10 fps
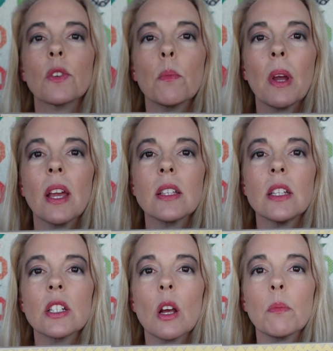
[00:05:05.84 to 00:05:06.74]
from my Etsy
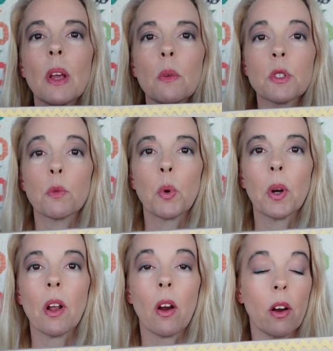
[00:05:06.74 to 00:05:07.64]
shop help
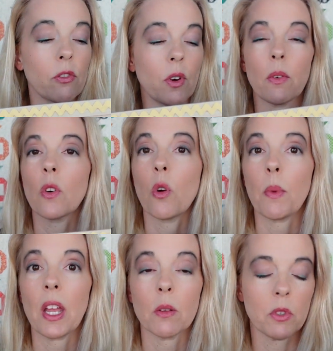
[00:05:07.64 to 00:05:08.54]
support our Forever Home
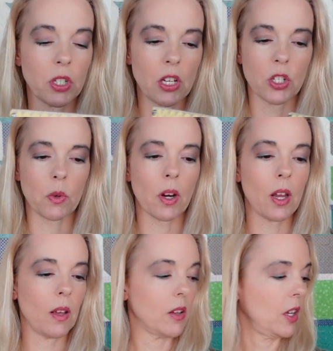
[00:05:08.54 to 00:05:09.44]
Animal Sanctuary.
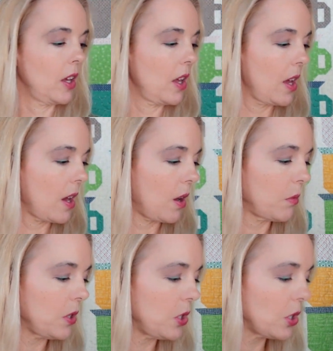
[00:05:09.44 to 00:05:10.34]
I'm
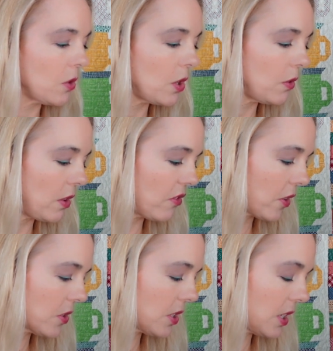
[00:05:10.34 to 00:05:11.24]
going to show you the
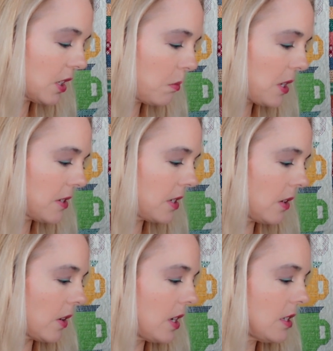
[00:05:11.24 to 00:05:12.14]
first in the bee
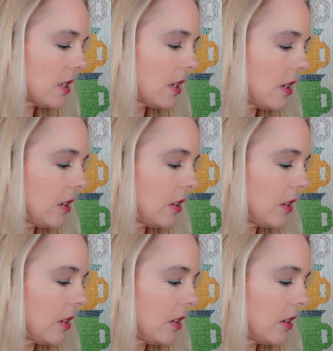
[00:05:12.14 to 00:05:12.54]
series.